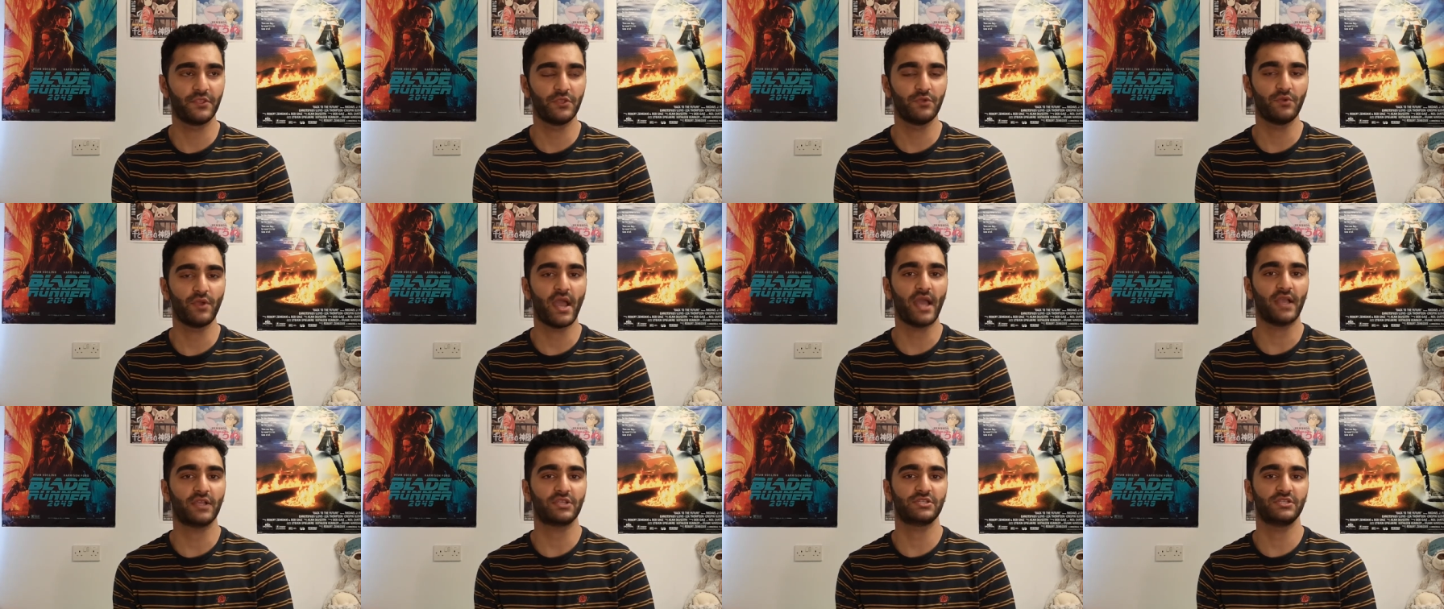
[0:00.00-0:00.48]
you
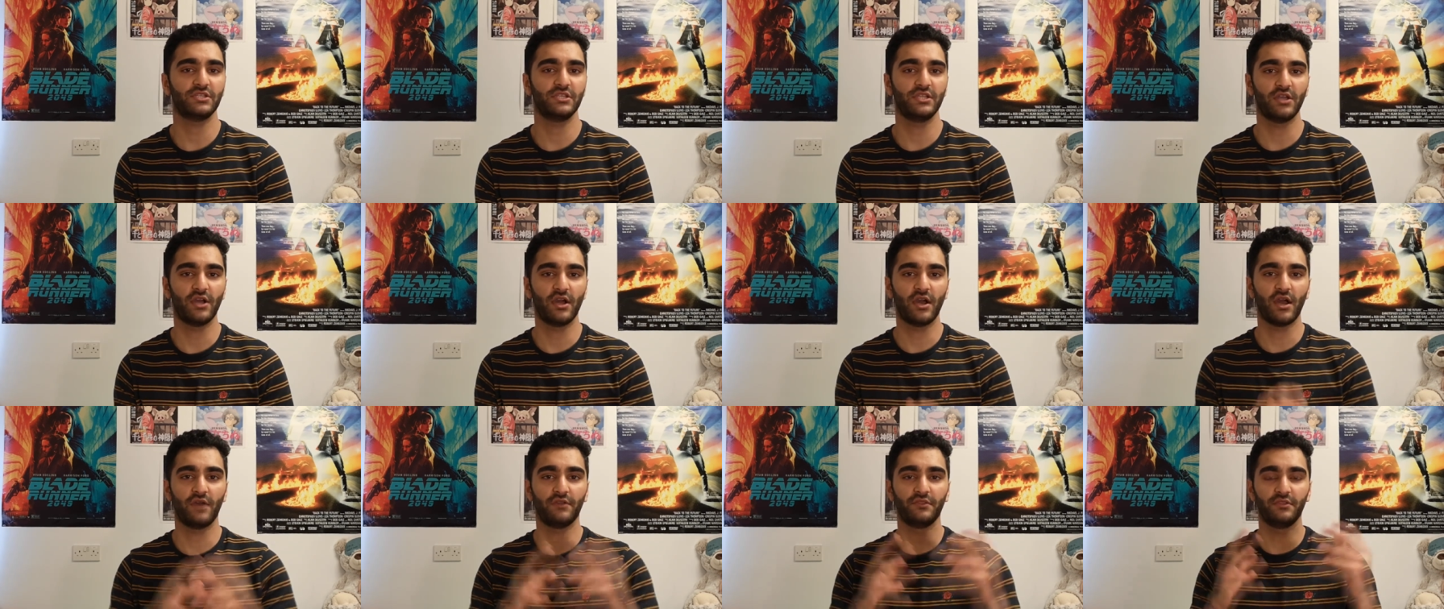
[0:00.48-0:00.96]
actually
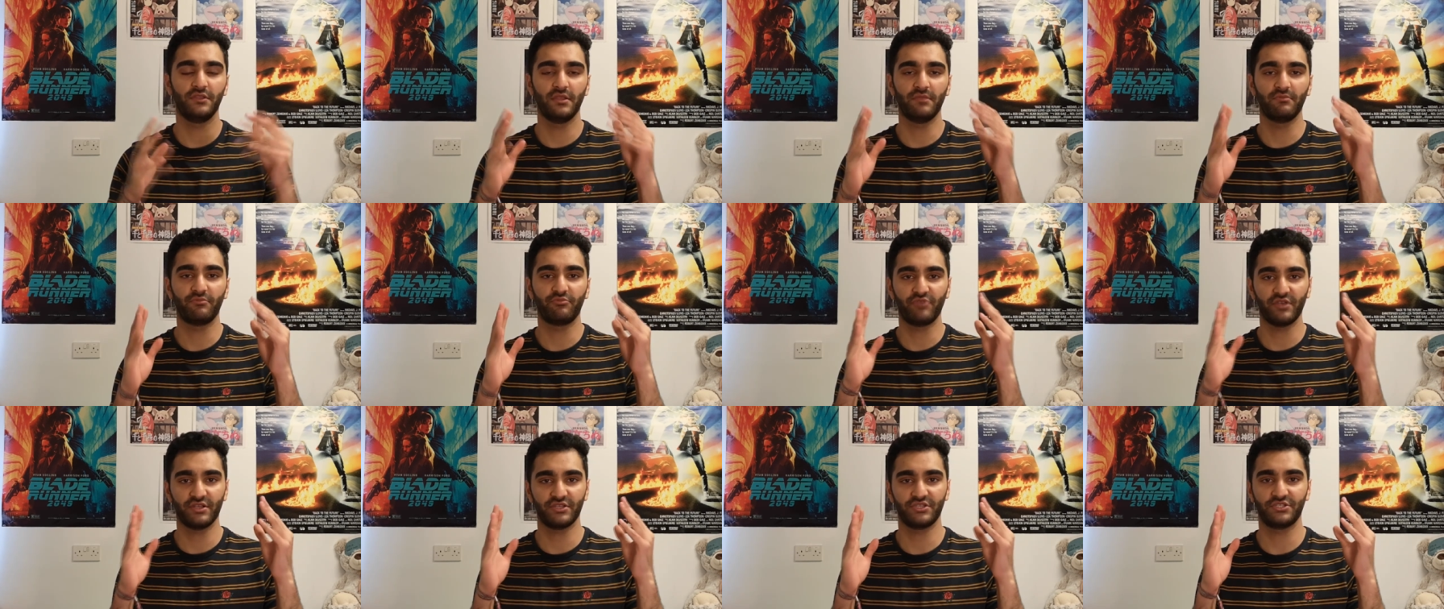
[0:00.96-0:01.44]
are under the
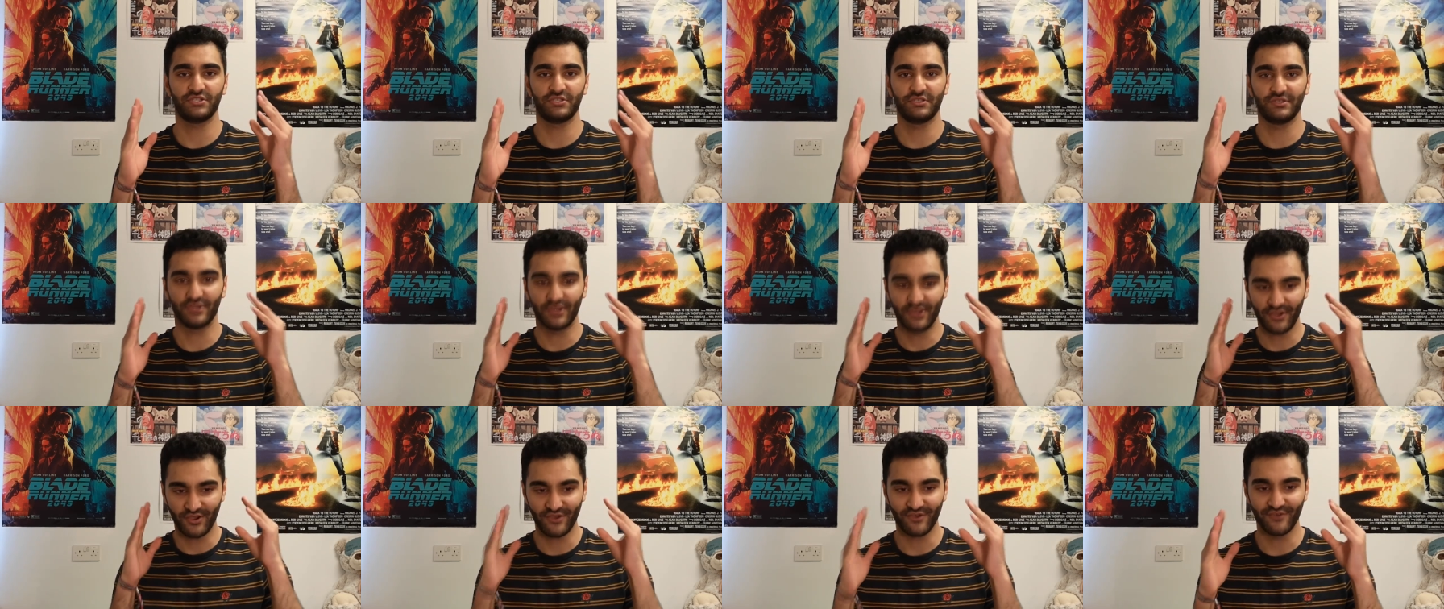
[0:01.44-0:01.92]

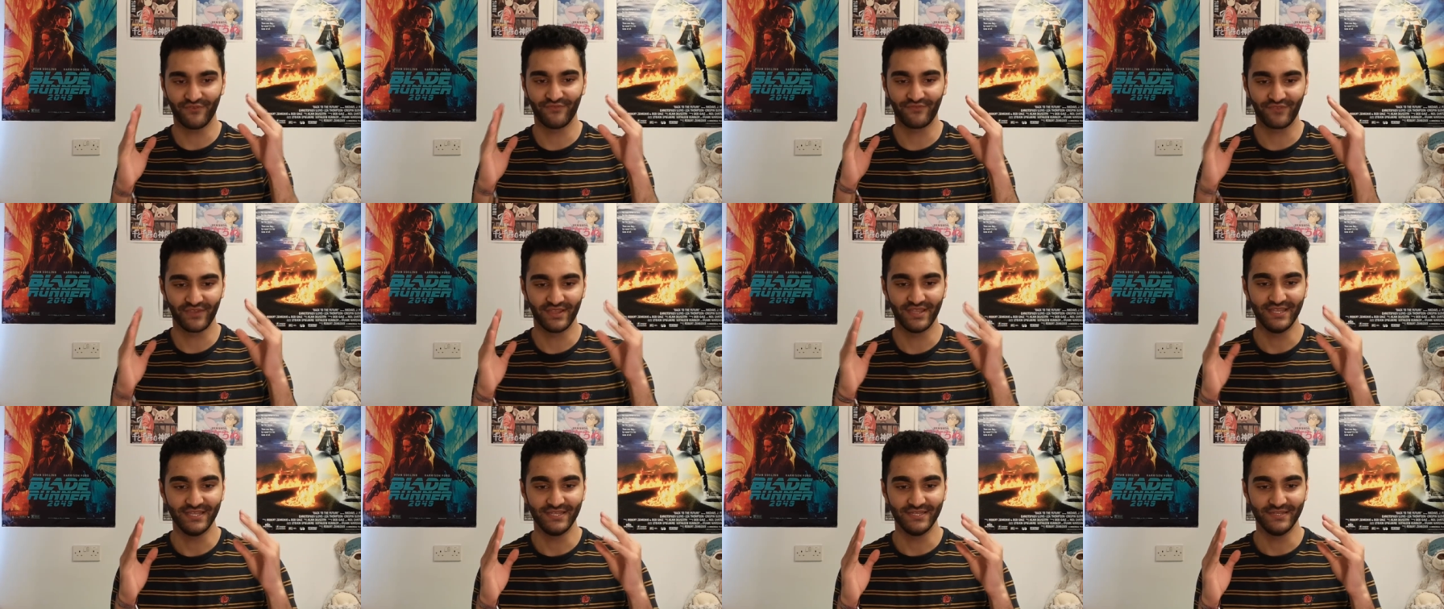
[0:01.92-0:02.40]
impression
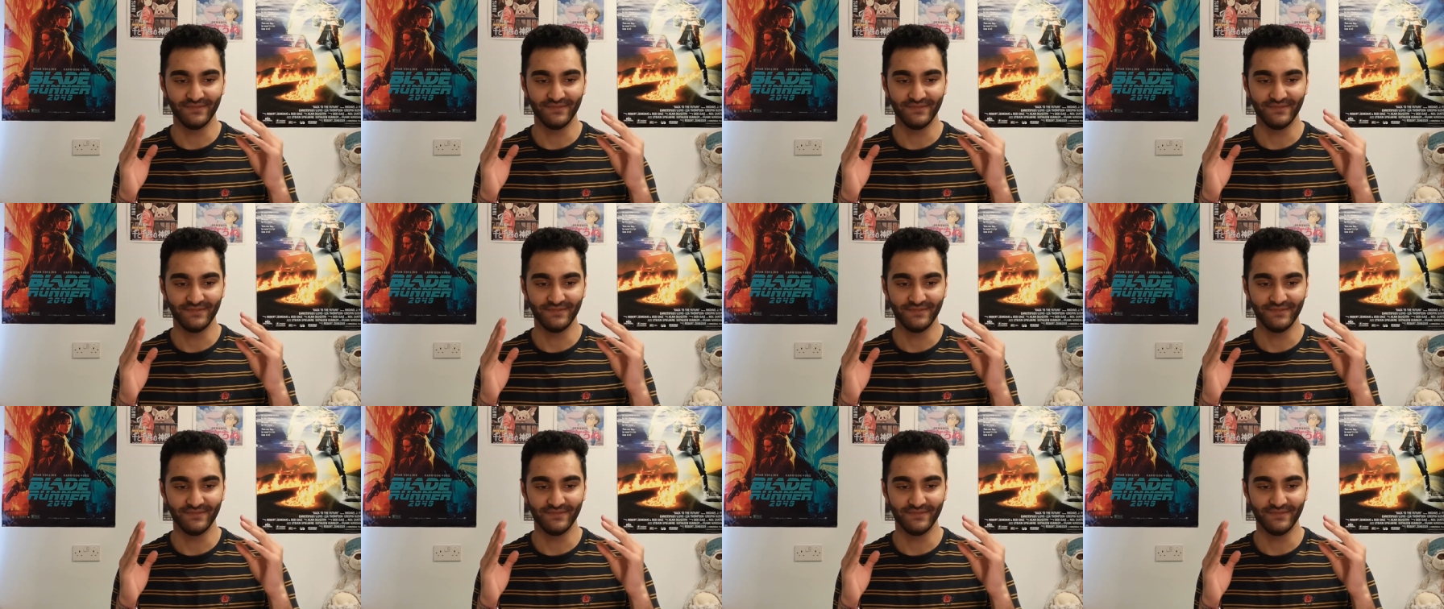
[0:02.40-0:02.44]
of